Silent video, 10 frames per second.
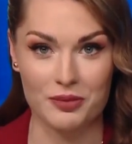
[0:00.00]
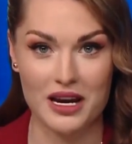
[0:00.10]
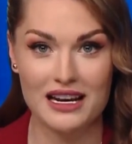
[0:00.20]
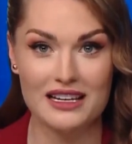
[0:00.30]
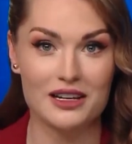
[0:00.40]

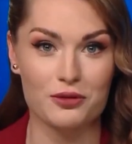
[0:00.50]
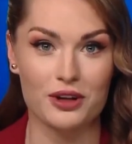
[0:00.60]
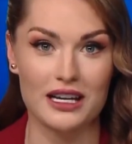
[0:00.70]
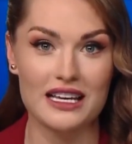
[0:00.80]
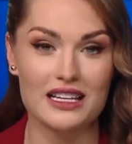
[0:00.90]
The
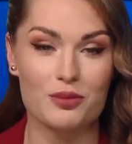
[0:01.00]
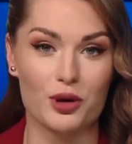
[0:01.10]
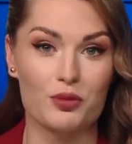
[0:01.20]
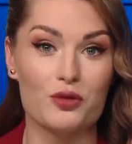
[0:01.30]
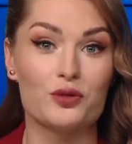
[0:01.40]
Ukrainian leader
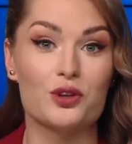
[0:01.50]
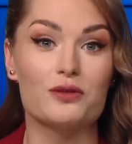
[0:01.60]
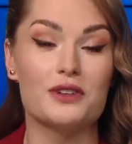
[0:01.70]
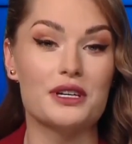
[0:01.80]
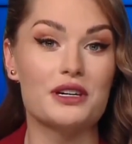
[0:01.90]
arrived in
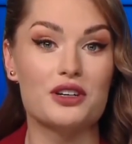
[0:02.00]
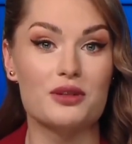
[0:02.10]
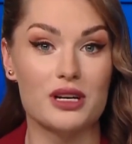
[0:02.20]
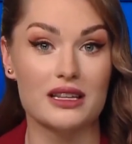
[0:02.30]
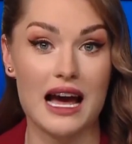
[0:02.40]
the
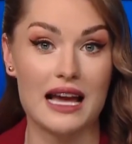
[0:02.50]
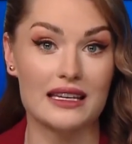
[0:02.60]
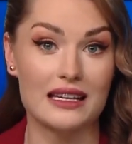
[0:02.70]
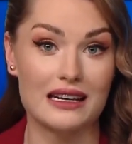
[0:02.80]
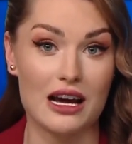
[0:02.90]
UK to
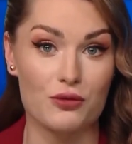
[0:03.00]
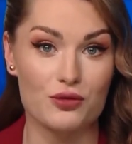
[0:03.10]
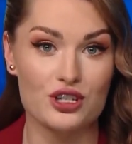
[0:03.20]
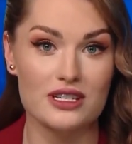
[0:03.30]
participate in a